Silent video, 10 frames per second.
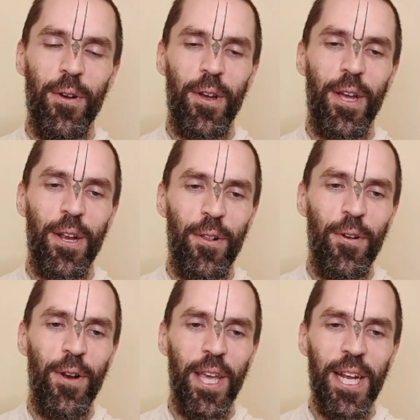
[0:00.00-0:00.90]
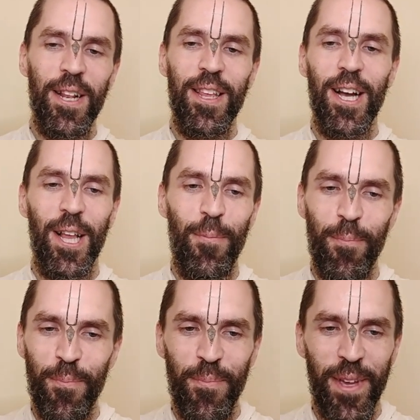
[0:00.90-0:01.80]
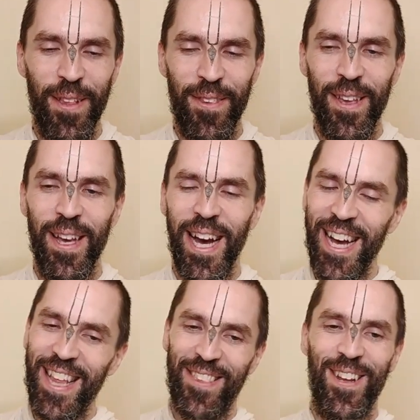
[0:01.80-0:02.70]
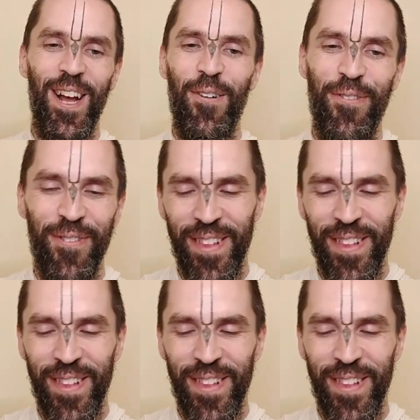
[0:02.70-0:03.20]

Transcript: conclude ityalam, means, that's enough.